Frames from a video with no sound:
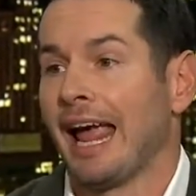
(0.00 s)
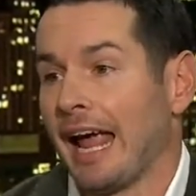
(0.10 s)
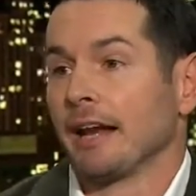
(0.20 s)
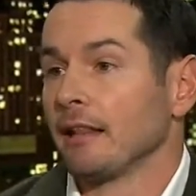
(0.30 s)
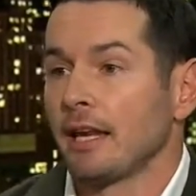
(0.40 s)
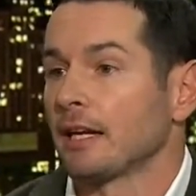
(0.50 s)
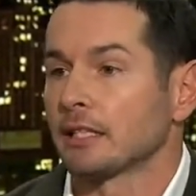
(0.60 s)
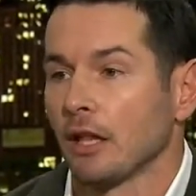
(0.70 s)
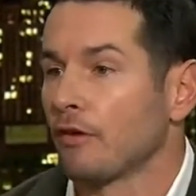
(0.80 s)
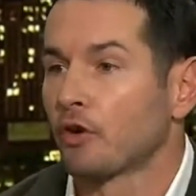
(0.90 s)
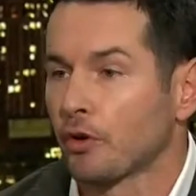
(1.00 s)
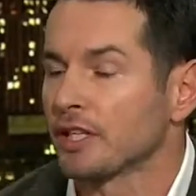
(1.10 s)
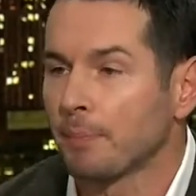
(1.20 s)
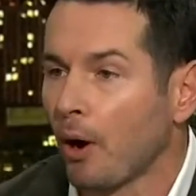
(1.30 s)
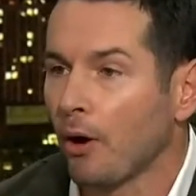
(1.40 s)
analytics love
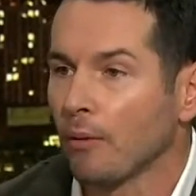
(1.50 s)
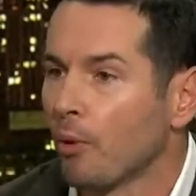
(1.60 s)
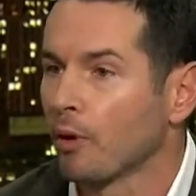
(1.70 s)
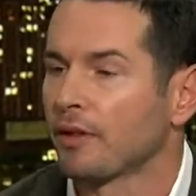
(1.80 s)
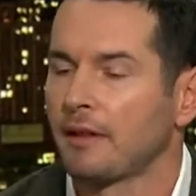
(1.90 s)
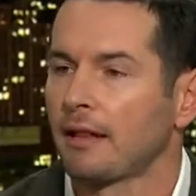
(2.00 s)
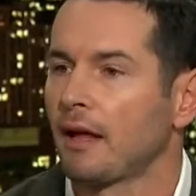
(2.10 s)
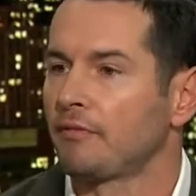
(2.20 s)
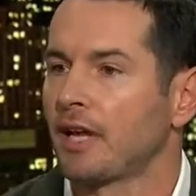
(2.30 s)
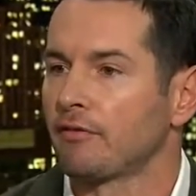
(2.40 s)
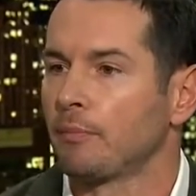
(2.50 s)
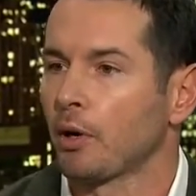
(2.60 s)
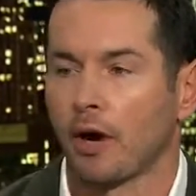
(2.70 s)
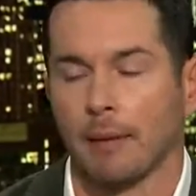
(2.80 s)
Chris Paul more than they love Devin Booker.